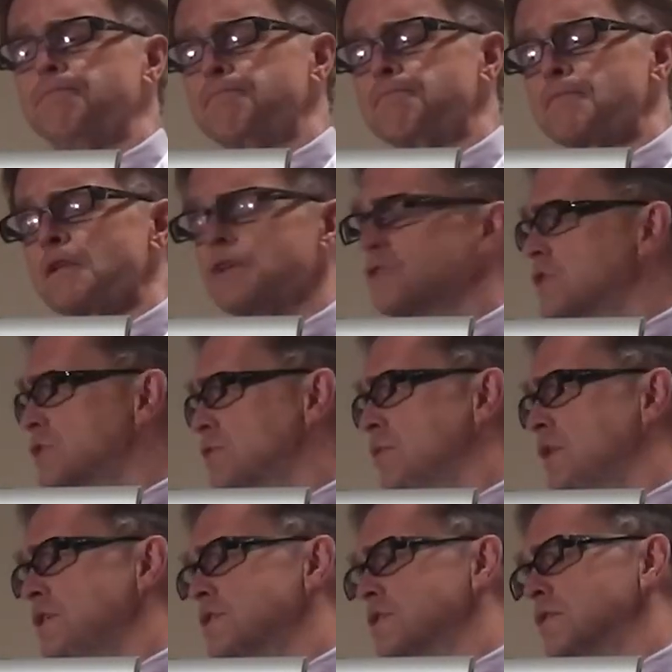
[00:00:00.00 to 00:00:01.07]

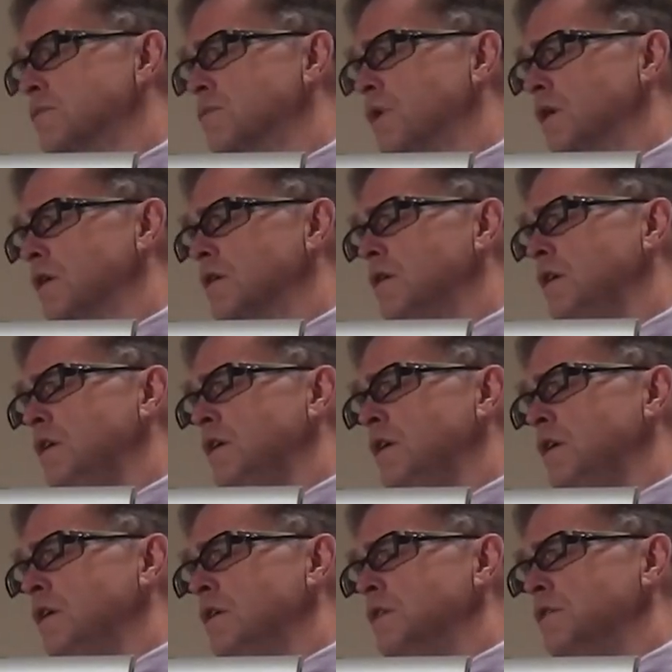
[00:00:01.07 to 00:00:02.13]
situation where
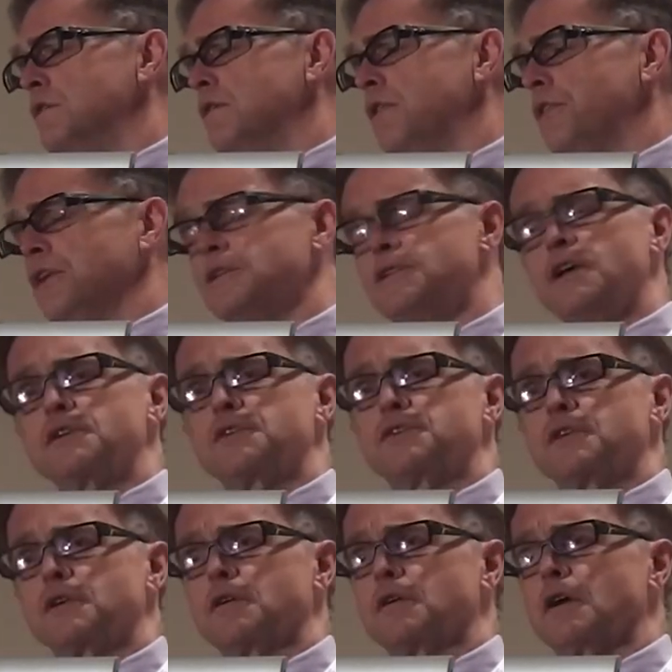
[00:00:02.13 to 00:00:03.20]
things like
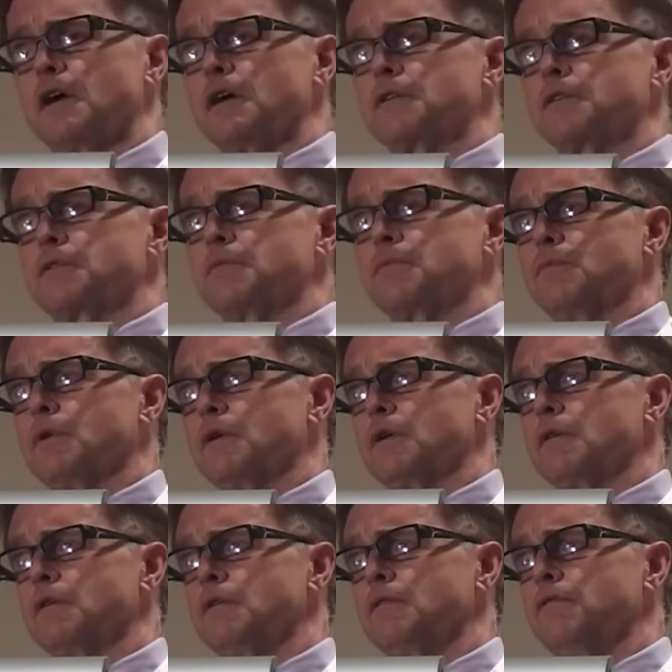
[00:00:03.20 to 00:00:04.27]
cigarettes
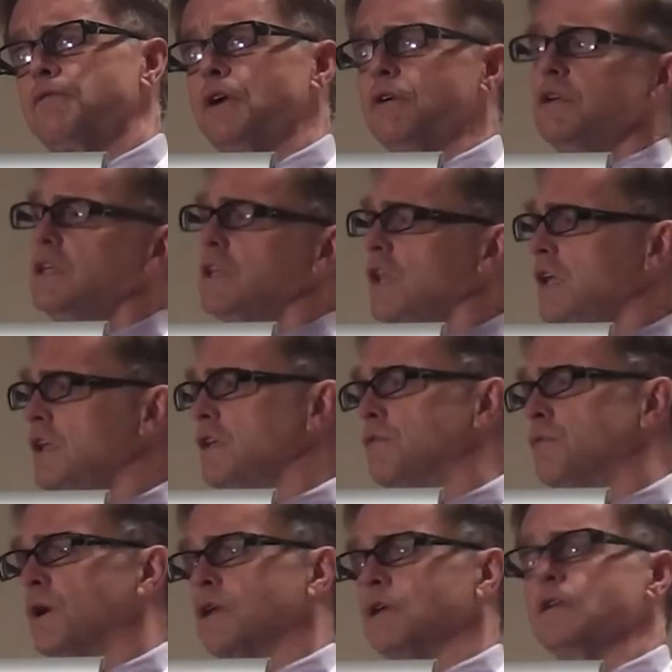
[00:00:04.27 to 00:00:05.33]
were very lightly
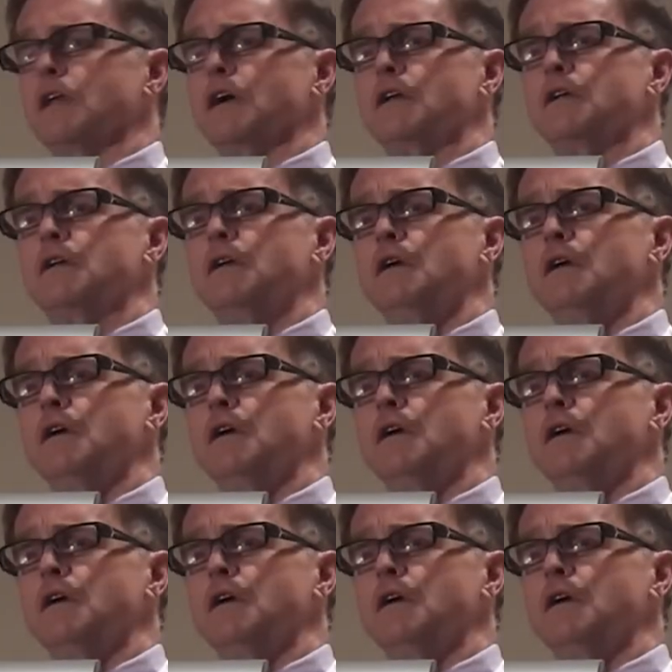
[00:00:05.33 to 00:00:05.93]
regulated.